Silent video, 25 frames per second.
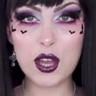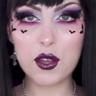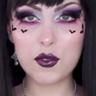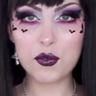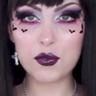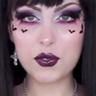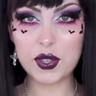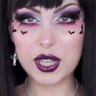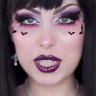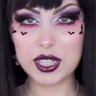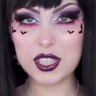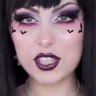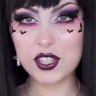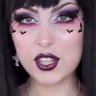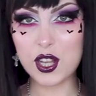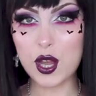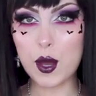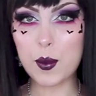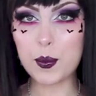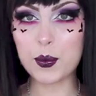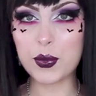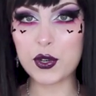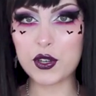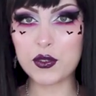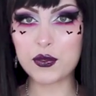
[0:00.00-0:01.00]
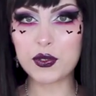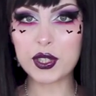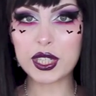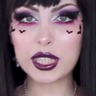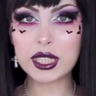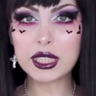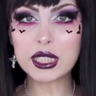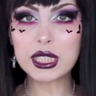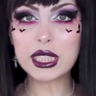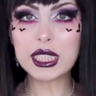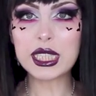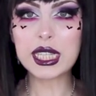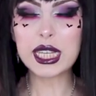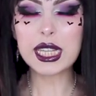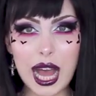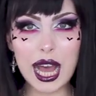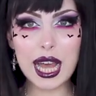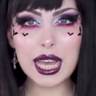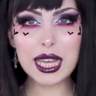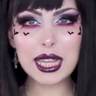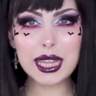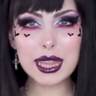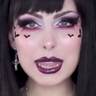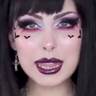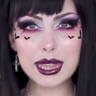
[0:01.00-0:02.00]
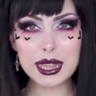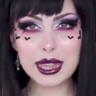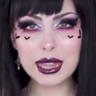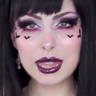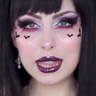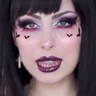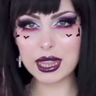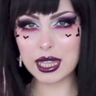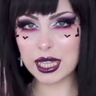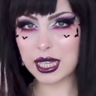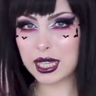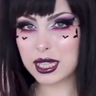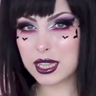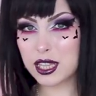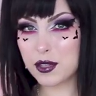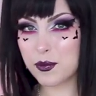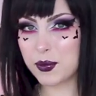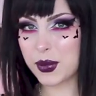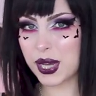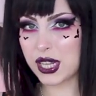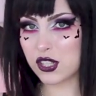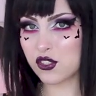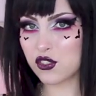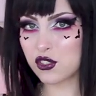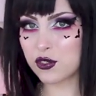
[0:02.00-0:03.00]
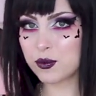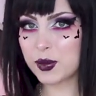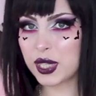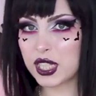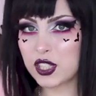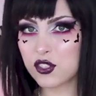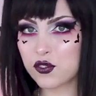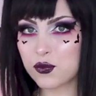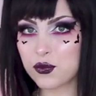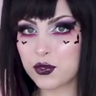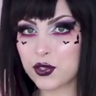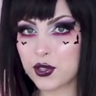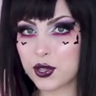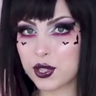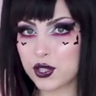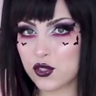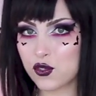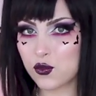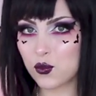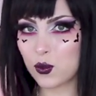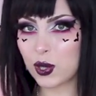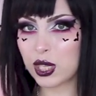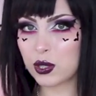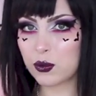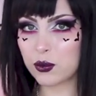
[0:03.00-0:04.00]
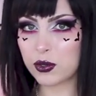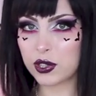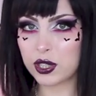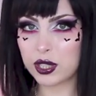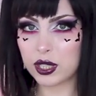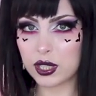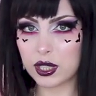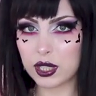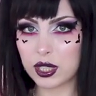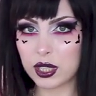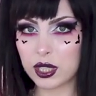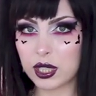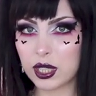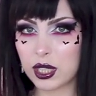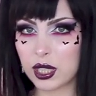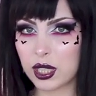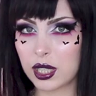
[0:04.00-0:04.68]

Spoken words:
fits perfectly. I think the measurements for this one were